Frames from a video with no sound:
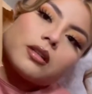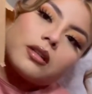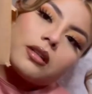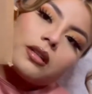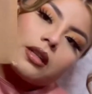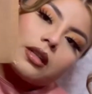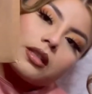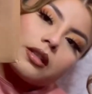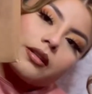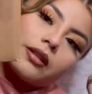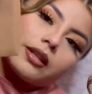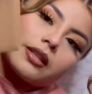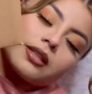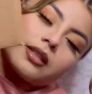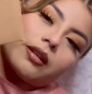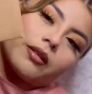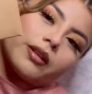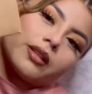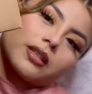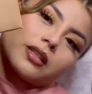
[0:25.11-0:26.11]
That's how it is.
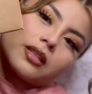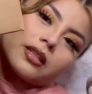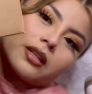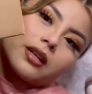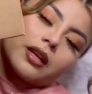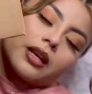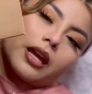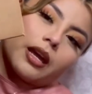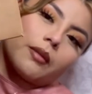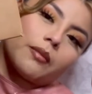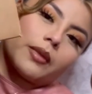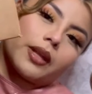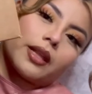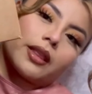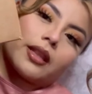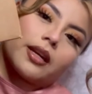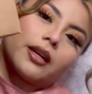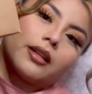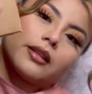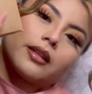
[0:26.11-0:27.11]
Sorry because it came like
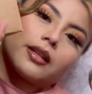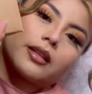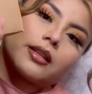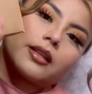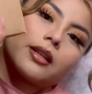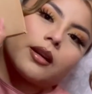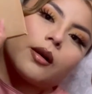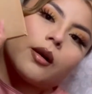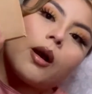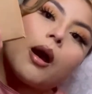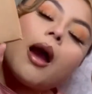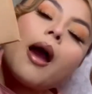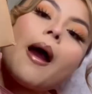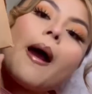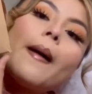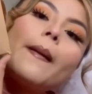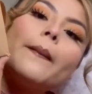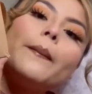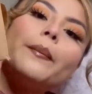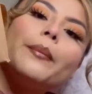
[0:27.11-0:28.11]
that, like, you know.
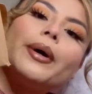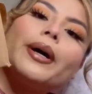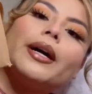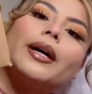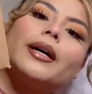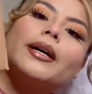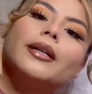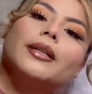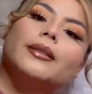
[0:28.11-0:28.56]
But